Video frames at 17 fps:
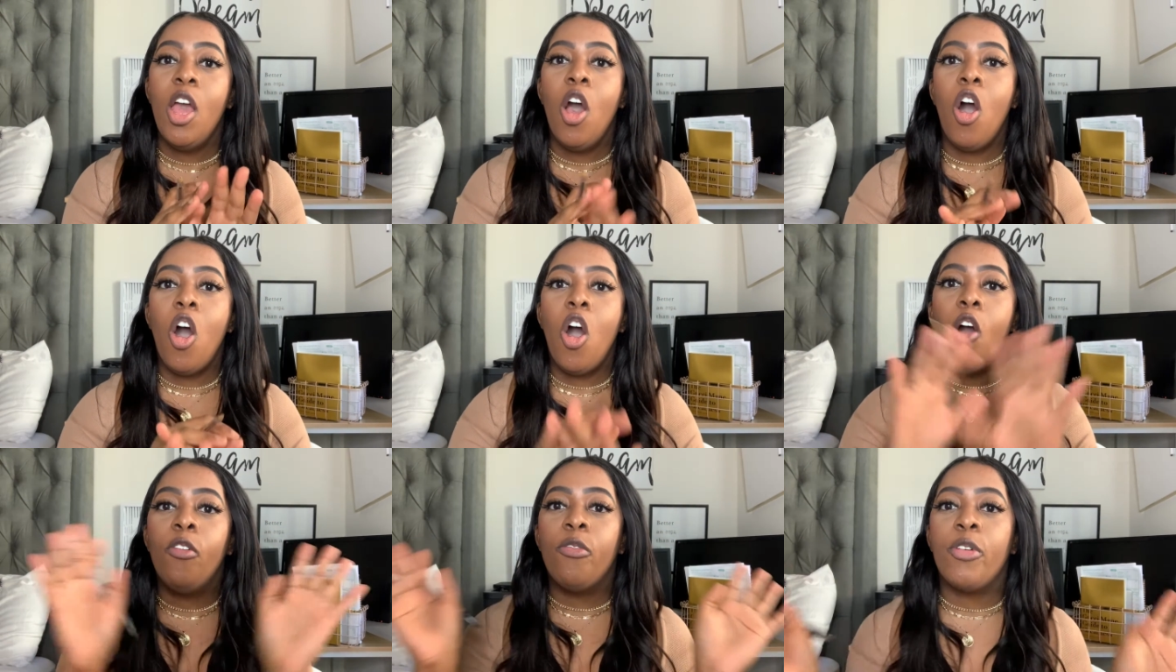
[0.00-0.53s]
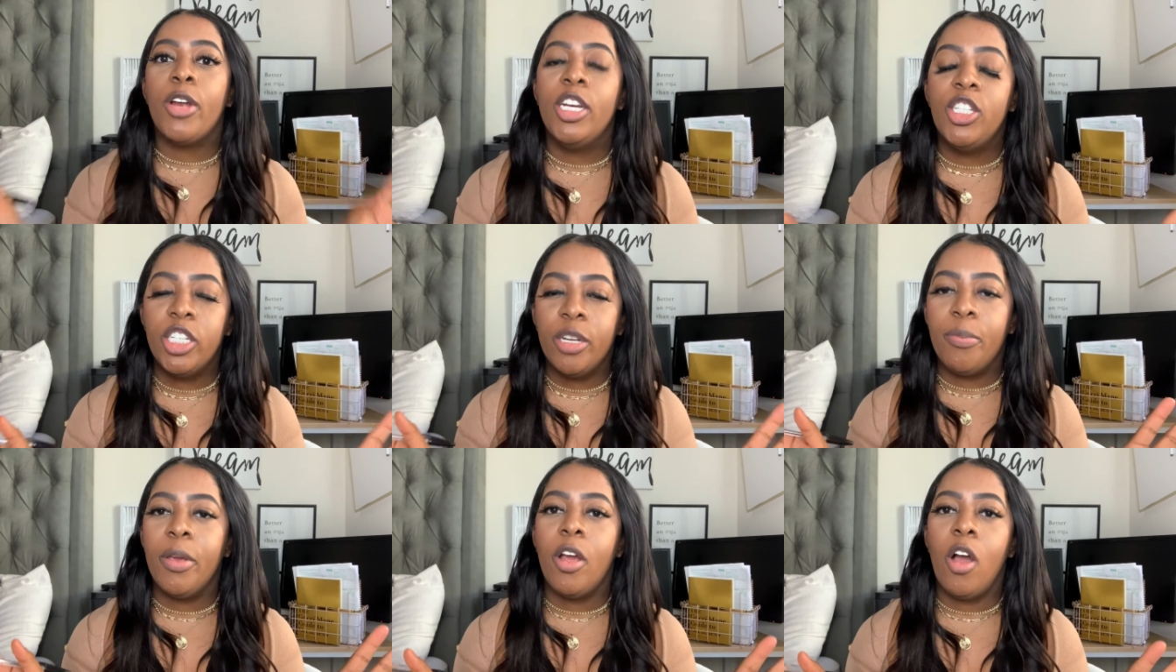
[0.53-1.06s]
oh free
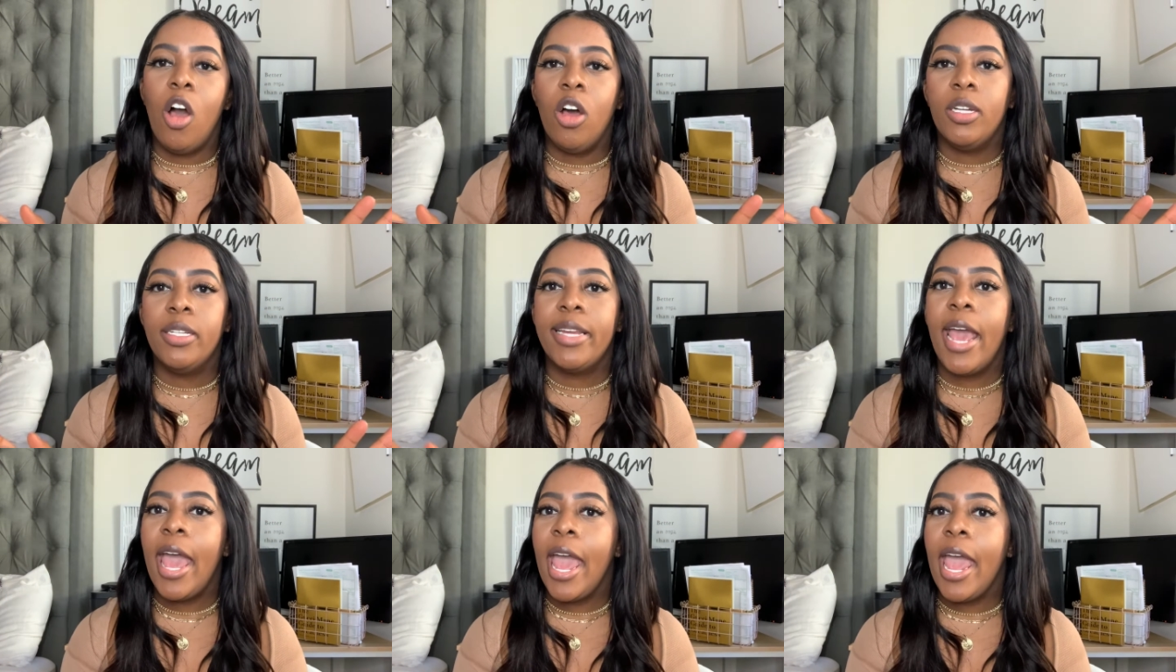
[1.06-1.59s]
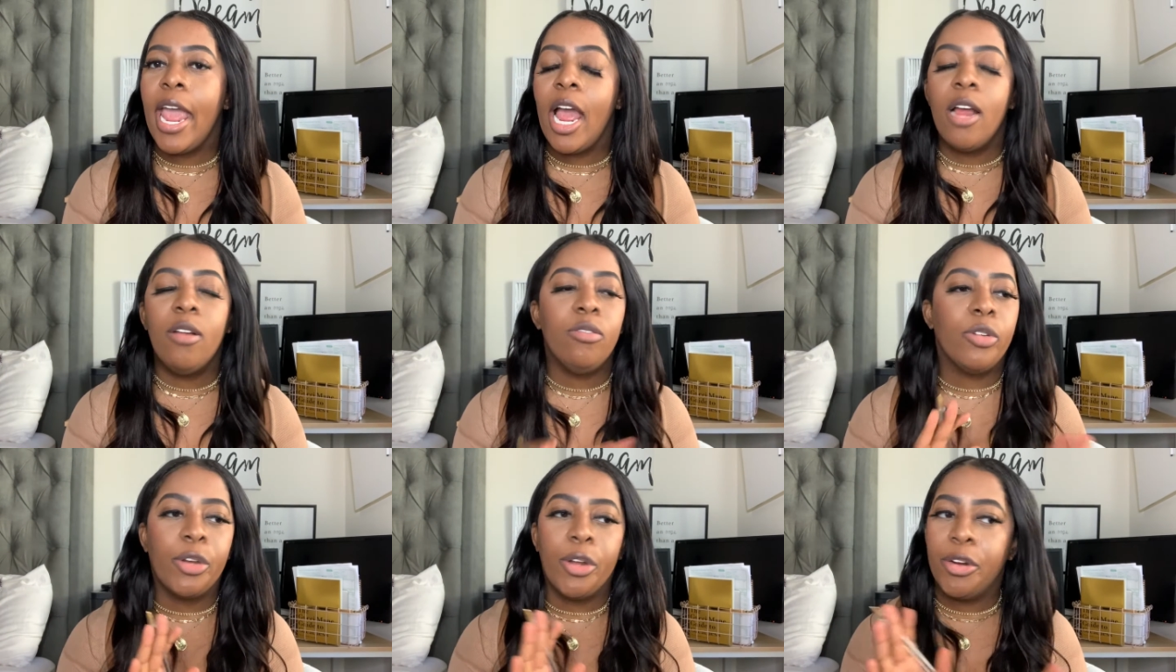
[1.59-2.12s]
shipping all day
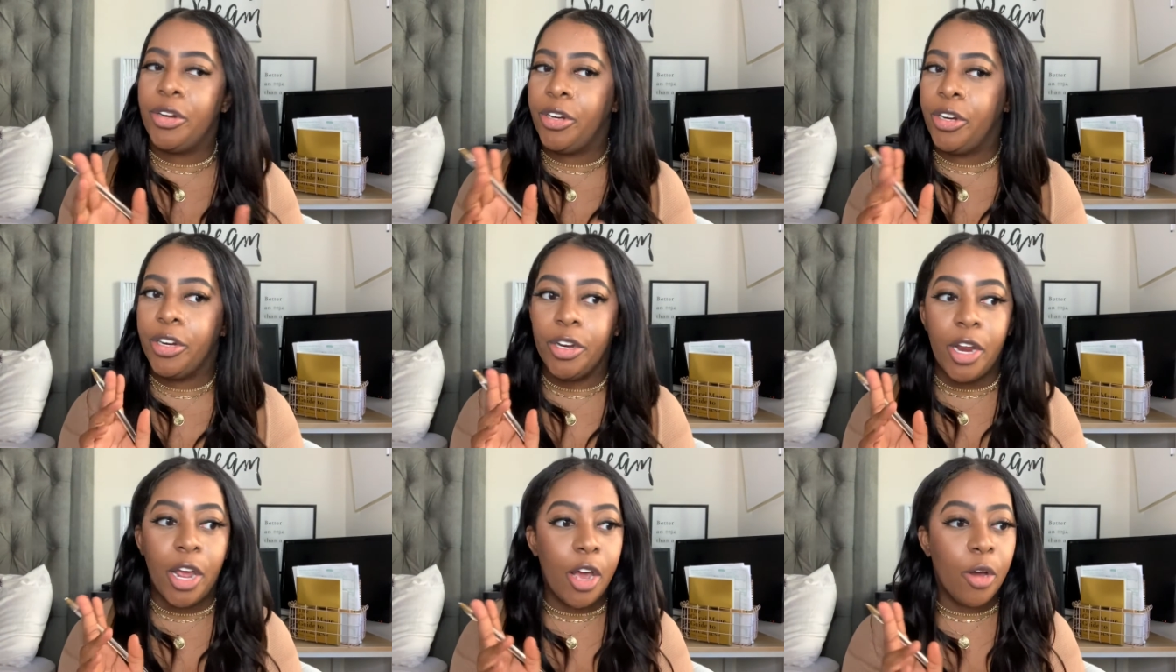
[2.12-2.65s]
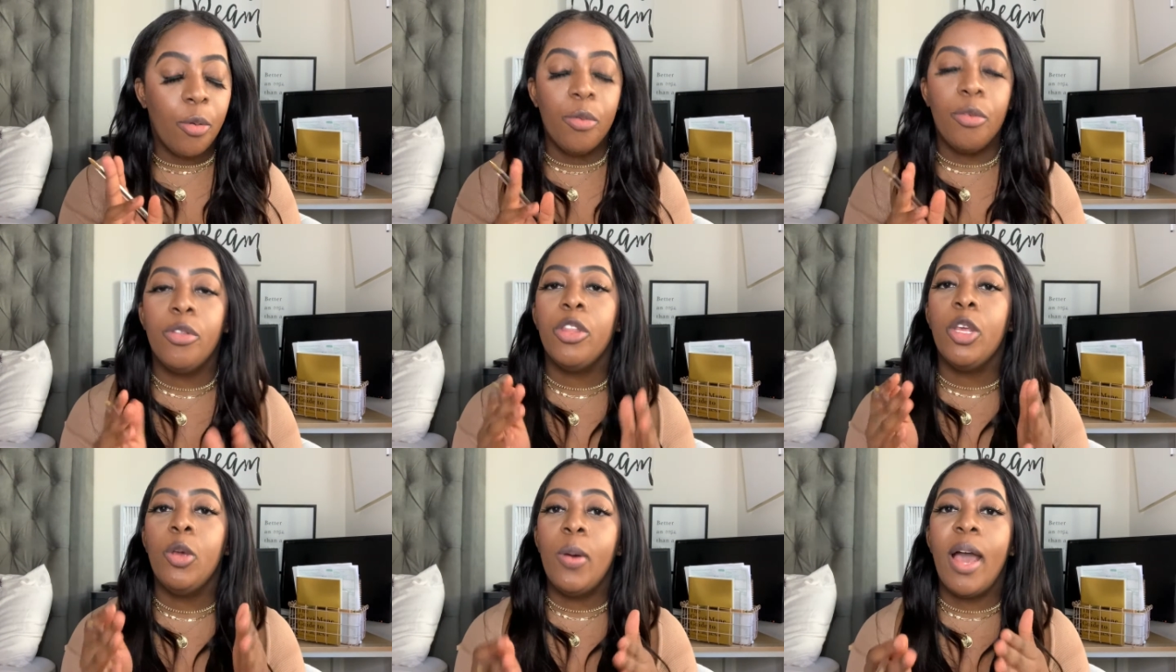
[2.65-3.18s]
no no no no
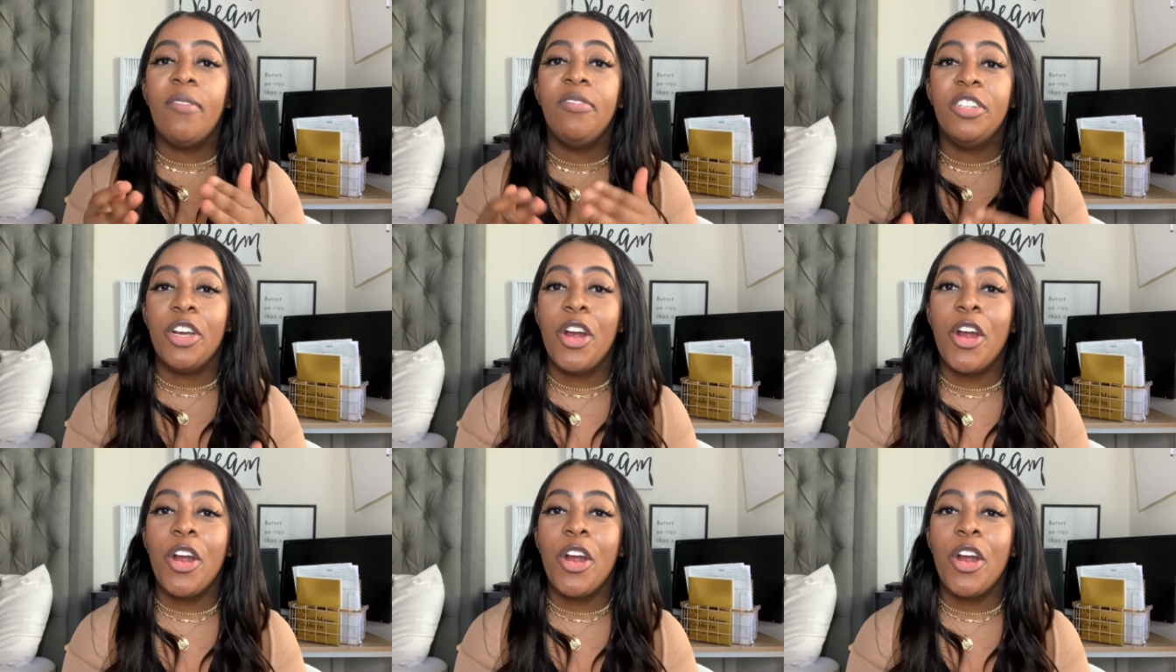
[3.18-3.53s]
you have to